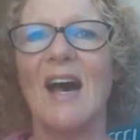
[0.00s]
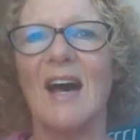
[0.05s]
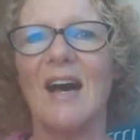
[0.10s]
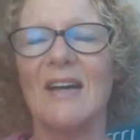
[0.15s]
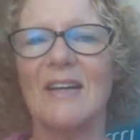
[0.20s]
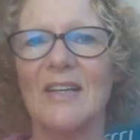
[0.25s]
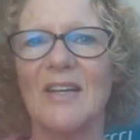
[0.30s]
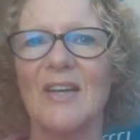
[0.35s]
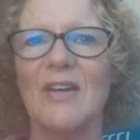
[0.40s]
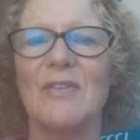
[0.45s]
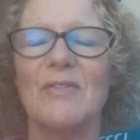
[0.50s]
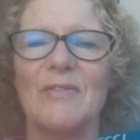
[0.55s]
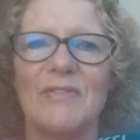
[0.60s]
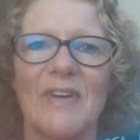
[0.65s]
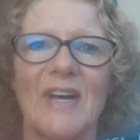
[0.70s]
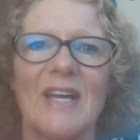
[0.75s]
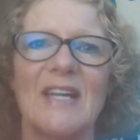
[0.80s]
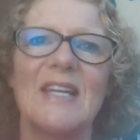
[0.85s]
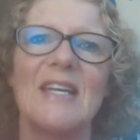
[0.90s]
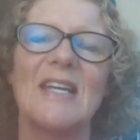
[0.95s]
are
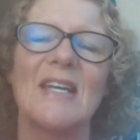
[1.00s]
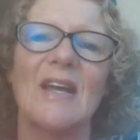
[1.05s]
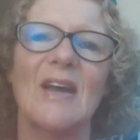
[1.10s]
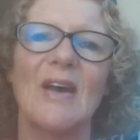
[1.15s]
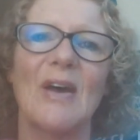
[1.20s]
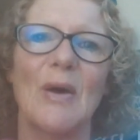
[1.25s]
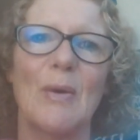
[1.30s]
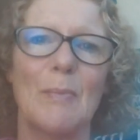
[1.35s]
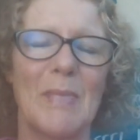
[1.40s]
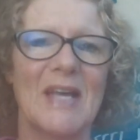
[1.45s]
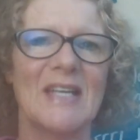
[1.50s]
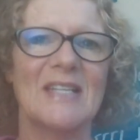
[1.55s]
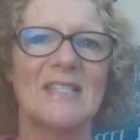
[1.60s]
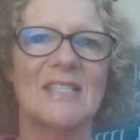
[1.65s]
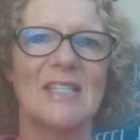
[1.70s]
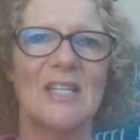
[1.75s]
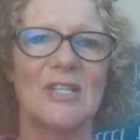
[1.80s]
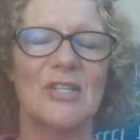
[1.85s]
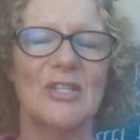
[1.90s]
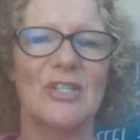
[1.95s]
conveying a
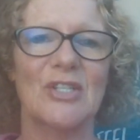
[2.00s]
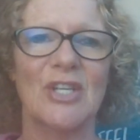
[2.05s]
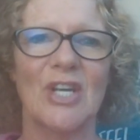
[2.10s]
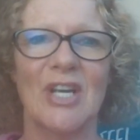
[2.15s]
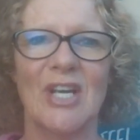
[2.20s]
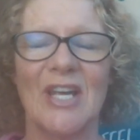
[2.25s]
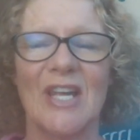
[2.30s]
message